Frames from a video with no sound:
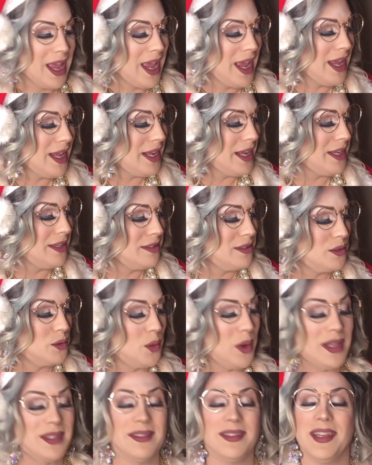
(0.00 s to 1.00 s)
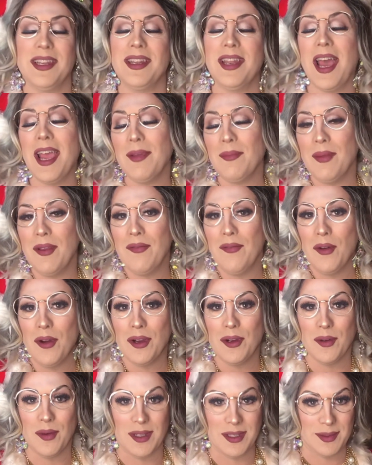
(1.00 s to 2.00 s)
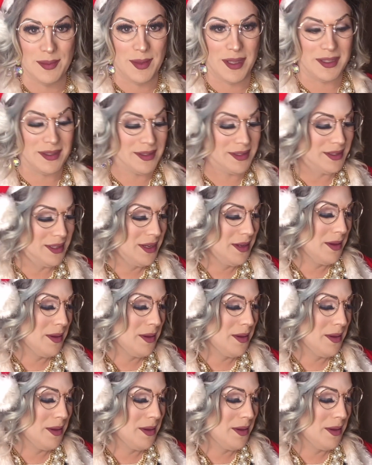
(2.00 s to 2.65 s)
It is Twas the Night Before Christmas